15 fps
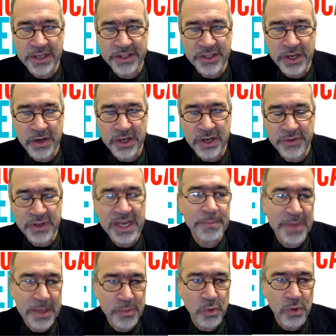So if you got
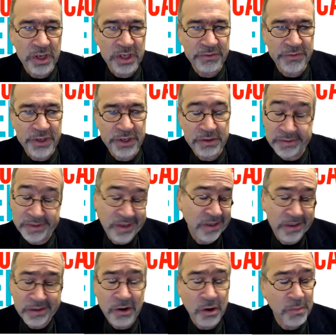people working for you, then
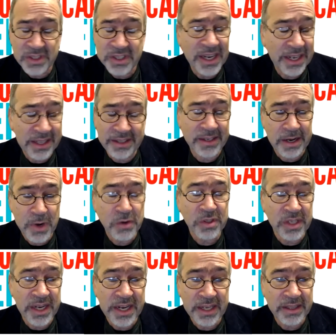you're most likely
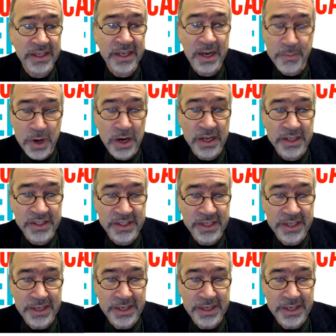a boss.